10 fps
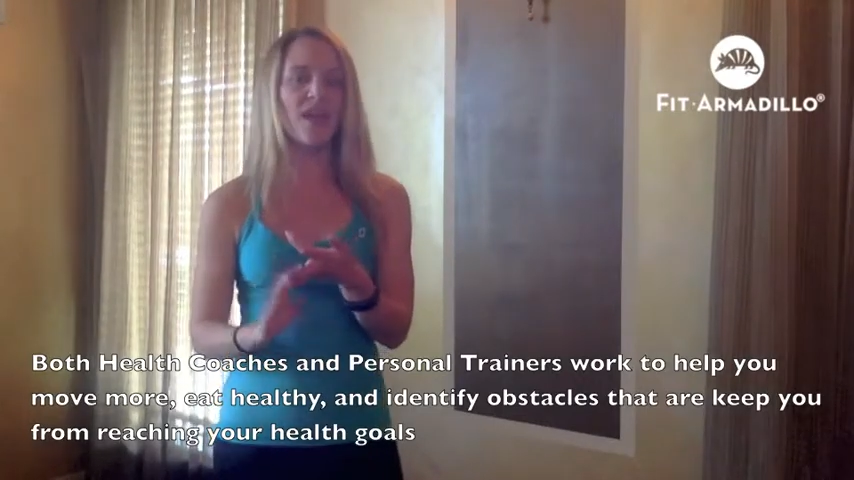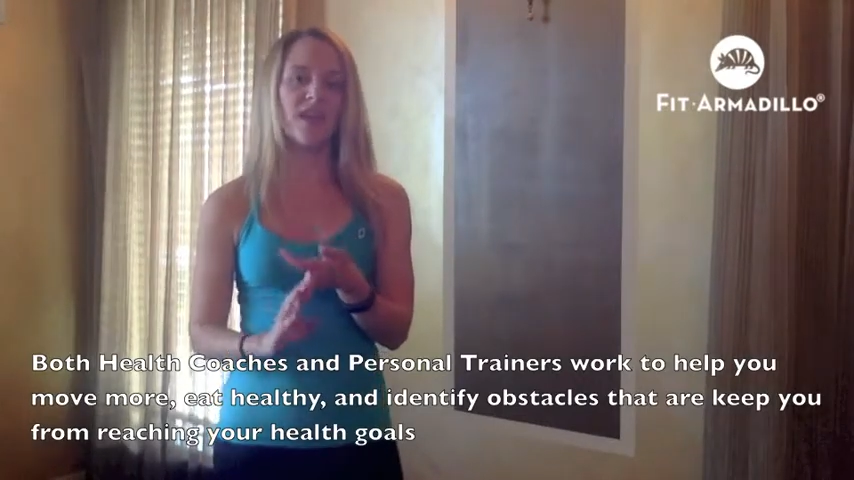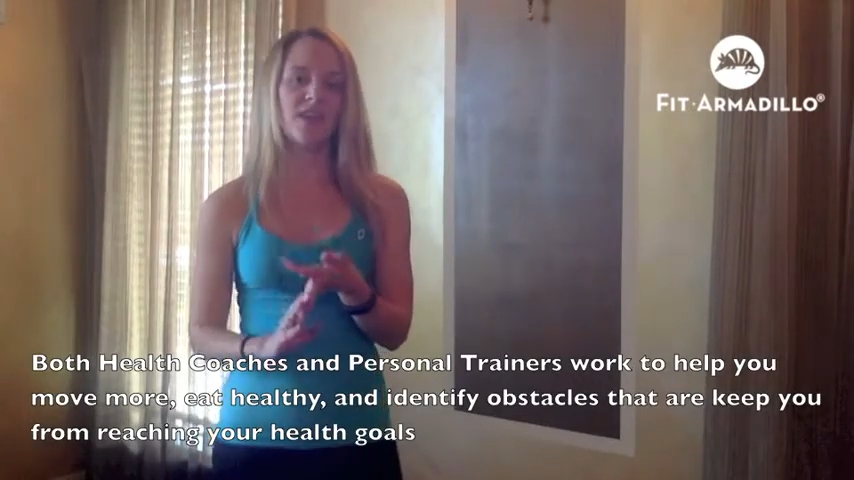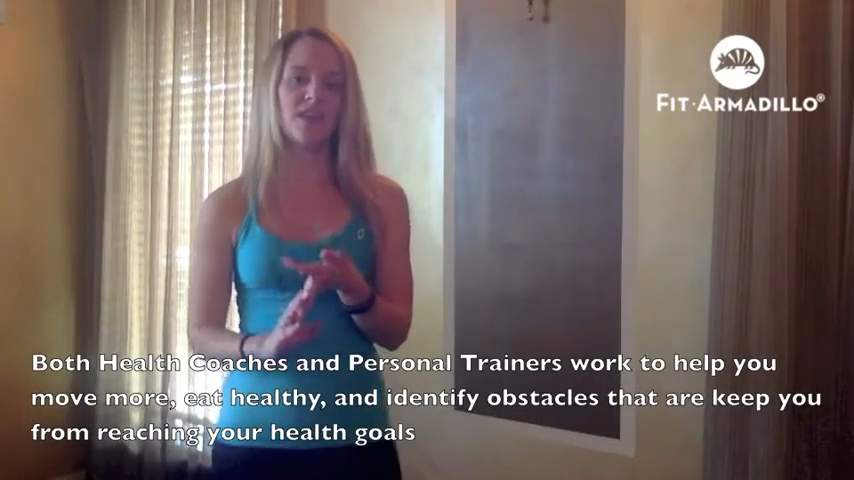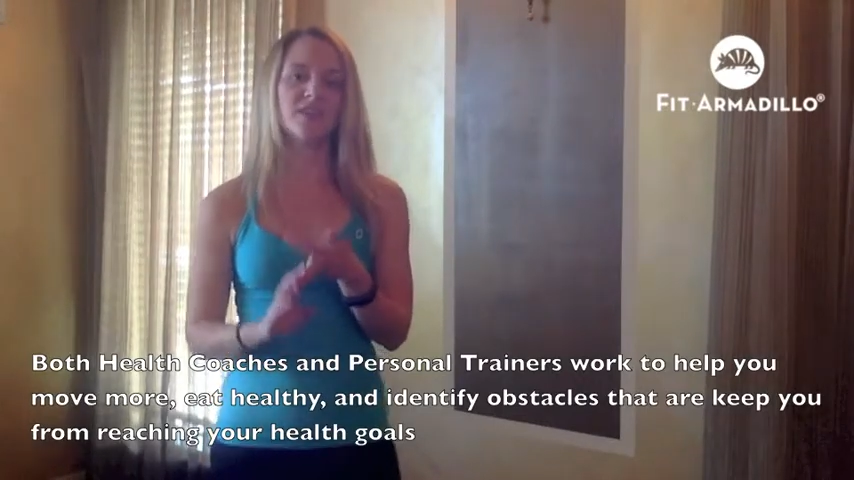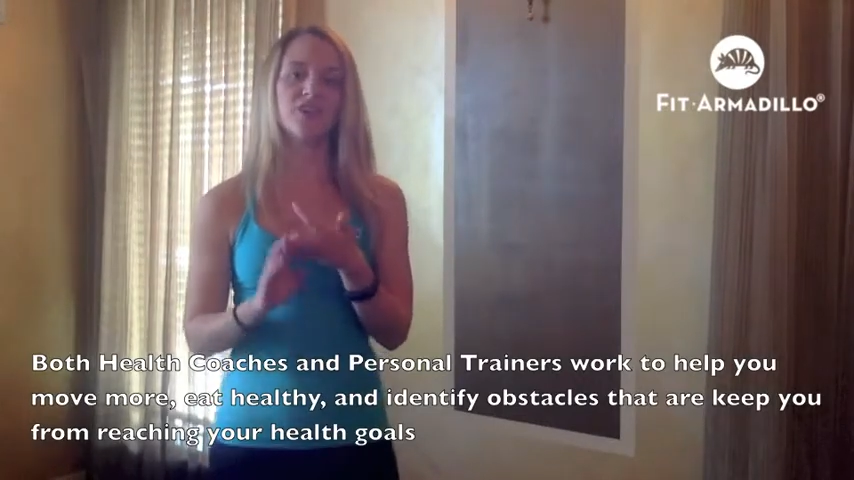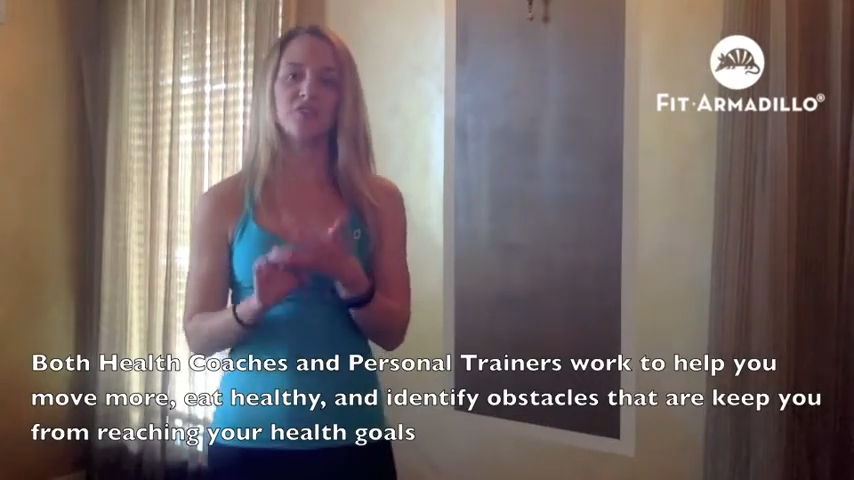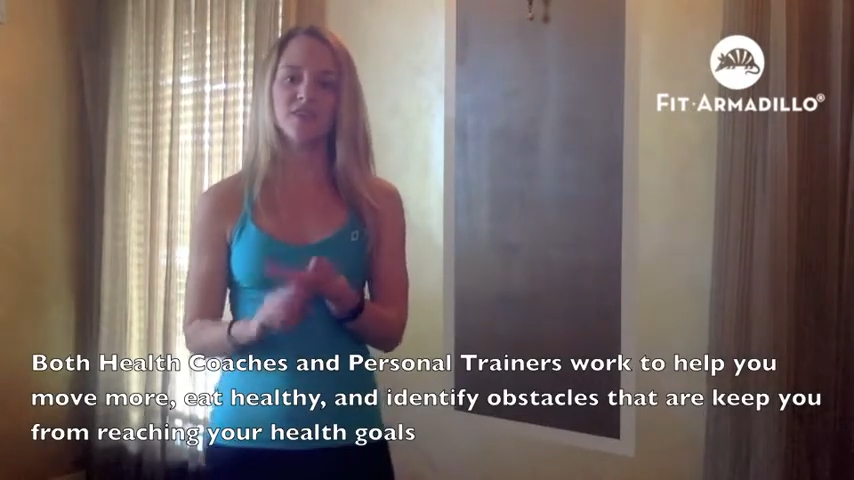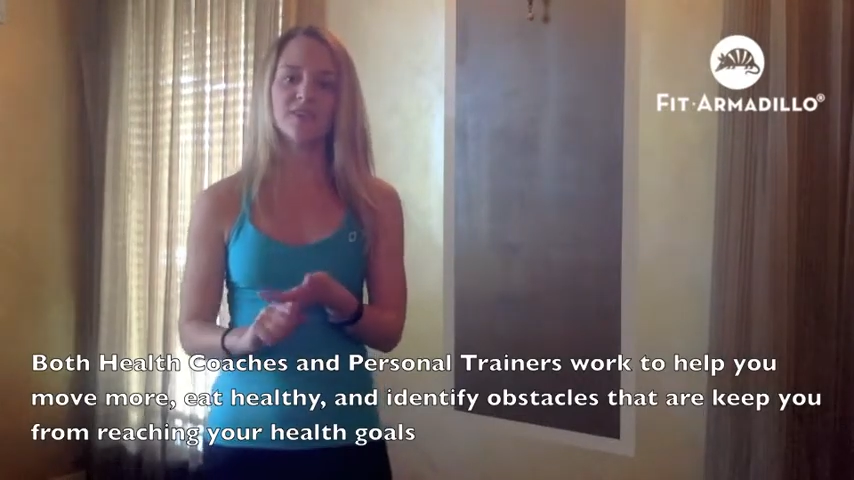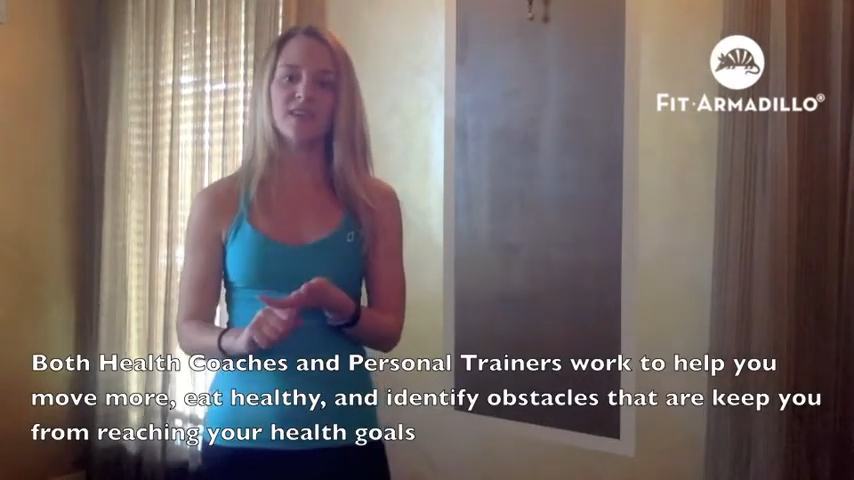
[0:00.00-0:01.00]
and
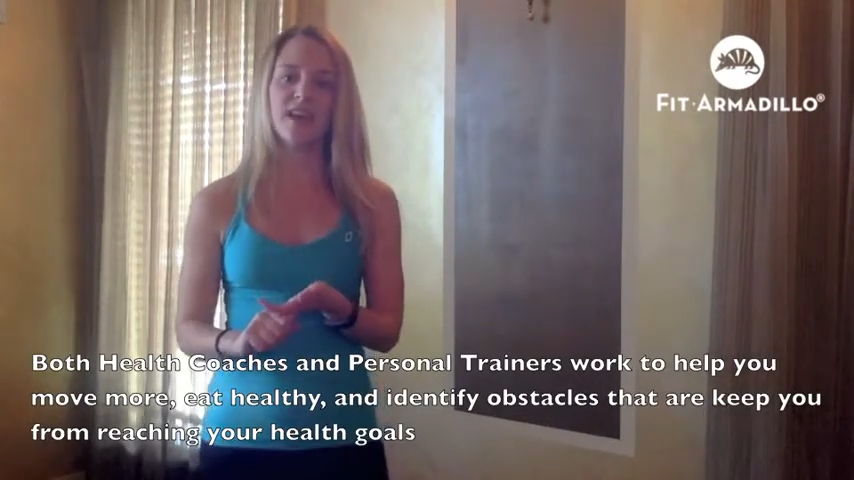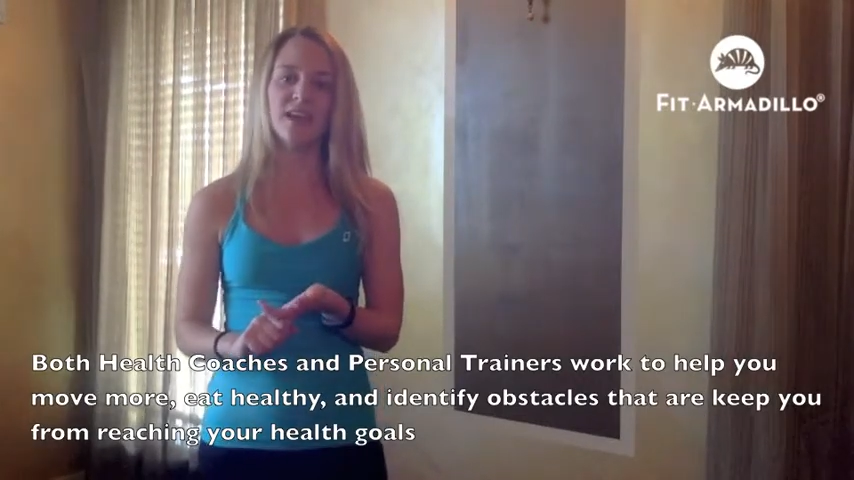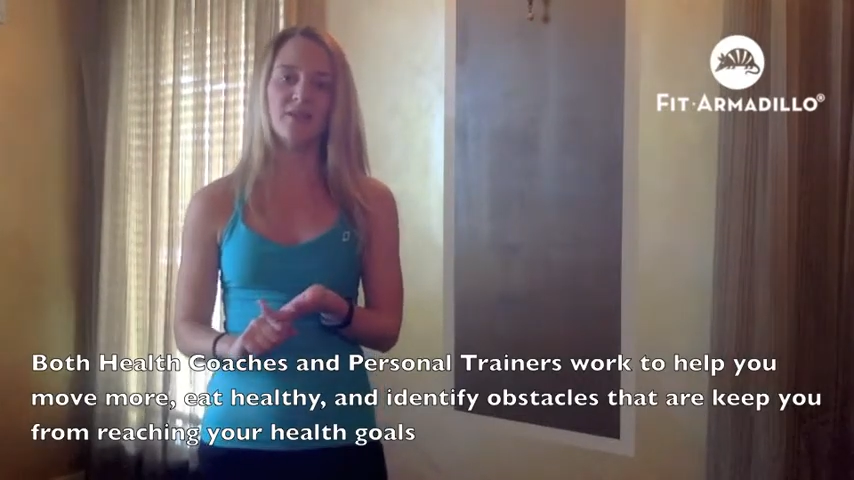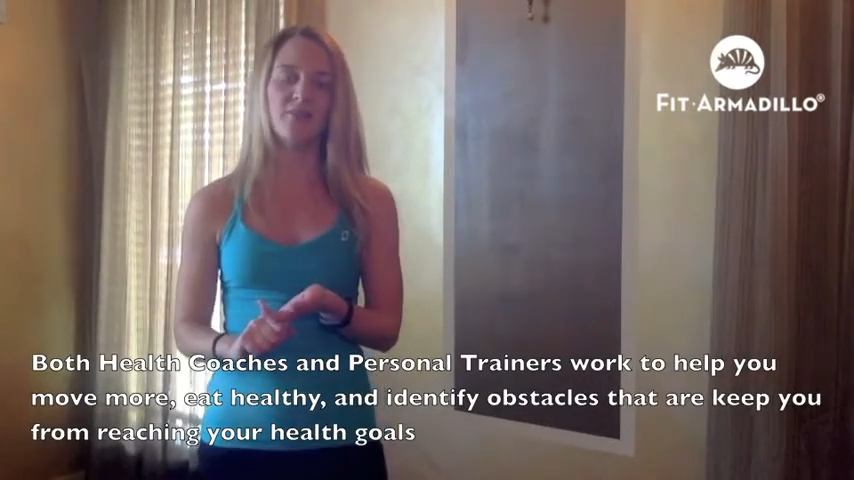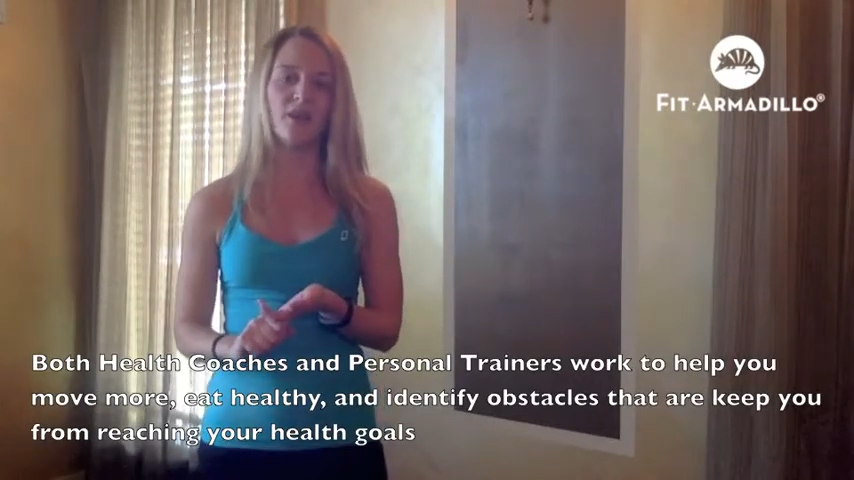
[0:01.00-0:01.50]
addressing any